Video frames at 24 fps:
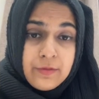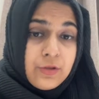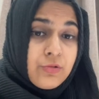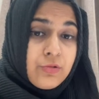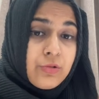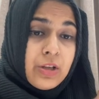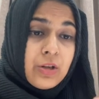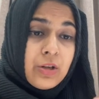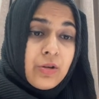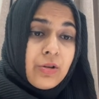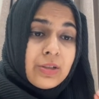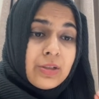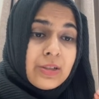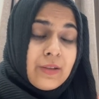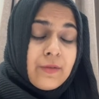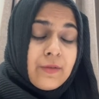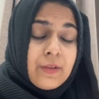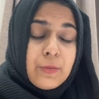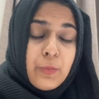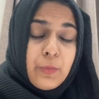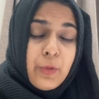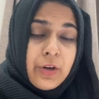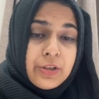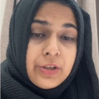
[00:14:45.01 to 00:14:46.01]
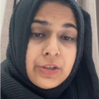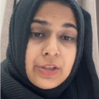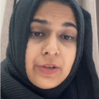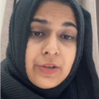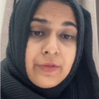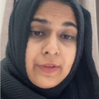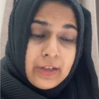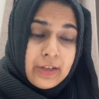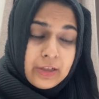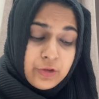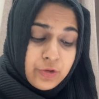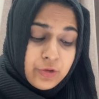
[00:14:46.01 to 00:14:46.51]
You cannot give a monetary
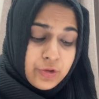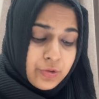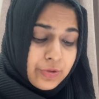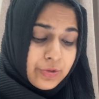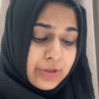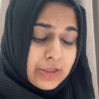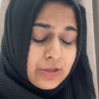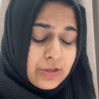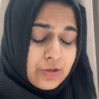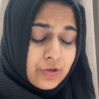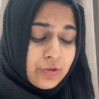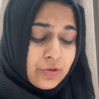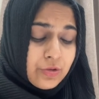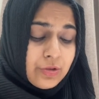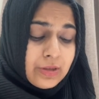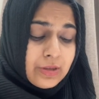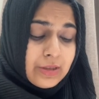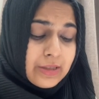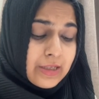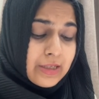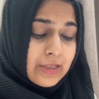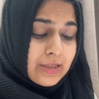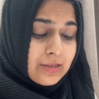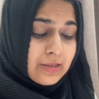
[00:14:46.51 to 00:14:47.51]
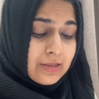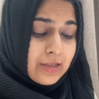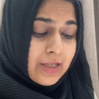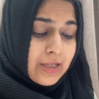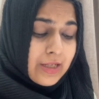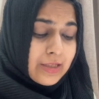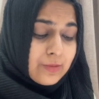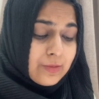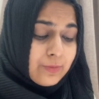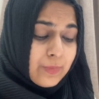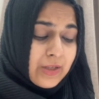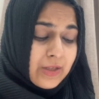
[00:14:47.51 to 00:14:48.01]
value to it. So this
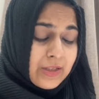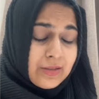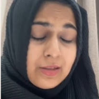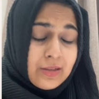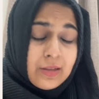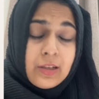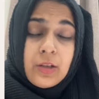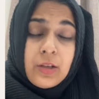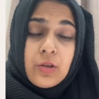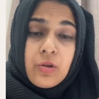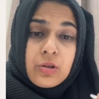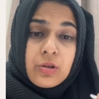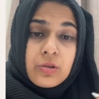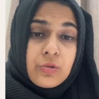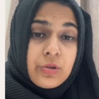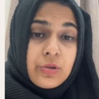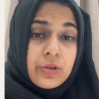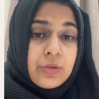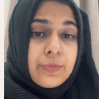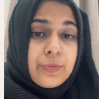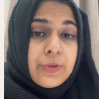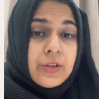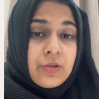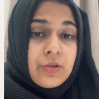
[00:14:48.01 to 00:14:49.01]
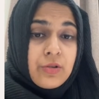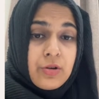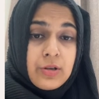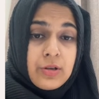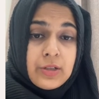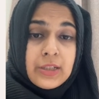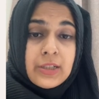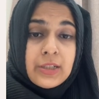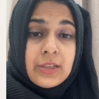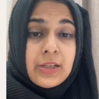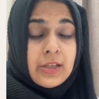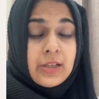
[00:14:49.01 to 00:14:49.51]
is basically not going to be
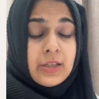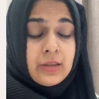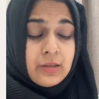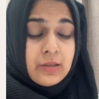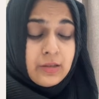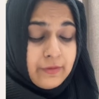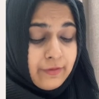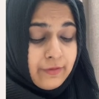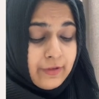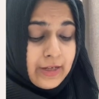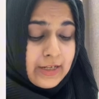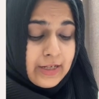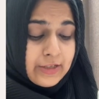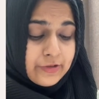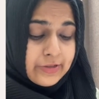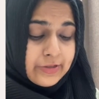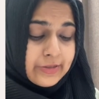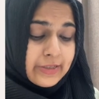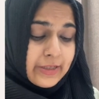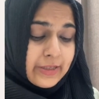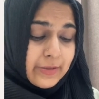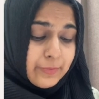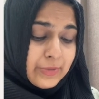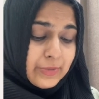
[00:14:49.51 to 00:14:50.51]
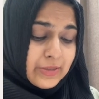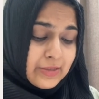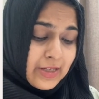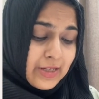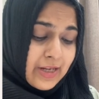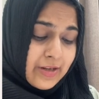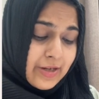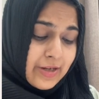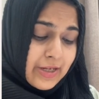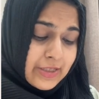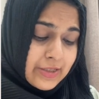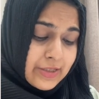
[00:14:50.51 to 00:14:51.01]
recorded in the financial statements.
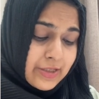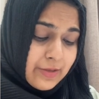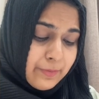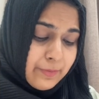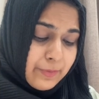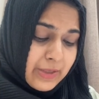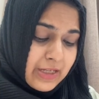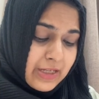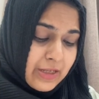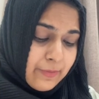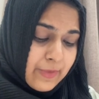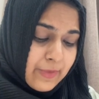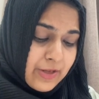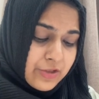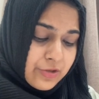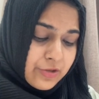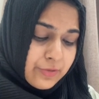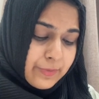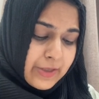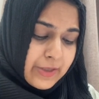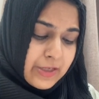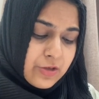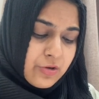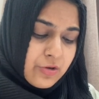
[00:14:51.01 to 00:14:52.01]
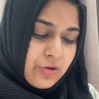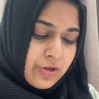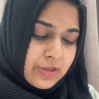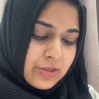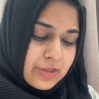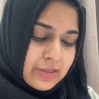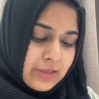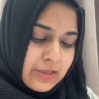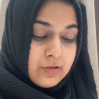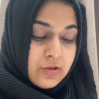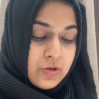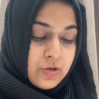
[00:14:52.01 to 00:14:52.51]
I write here money measurement
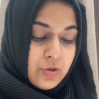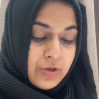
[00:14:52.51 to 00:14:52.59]
concept.